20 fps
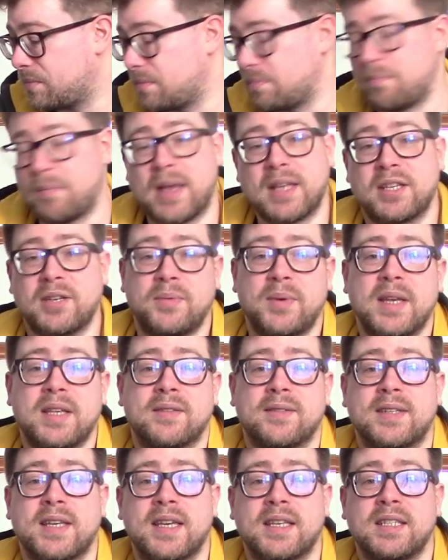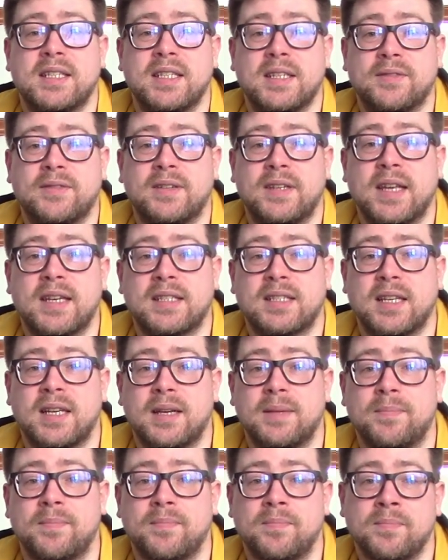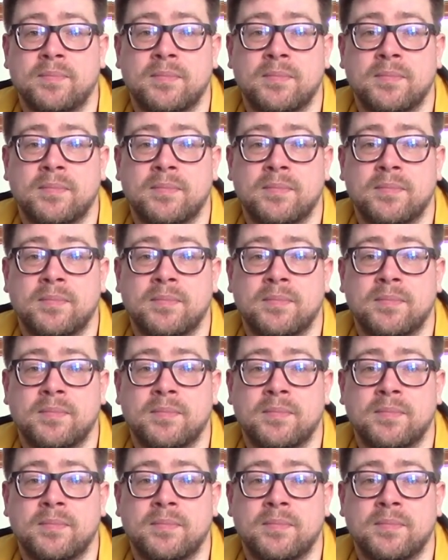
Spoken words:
better ways of testing it for next time.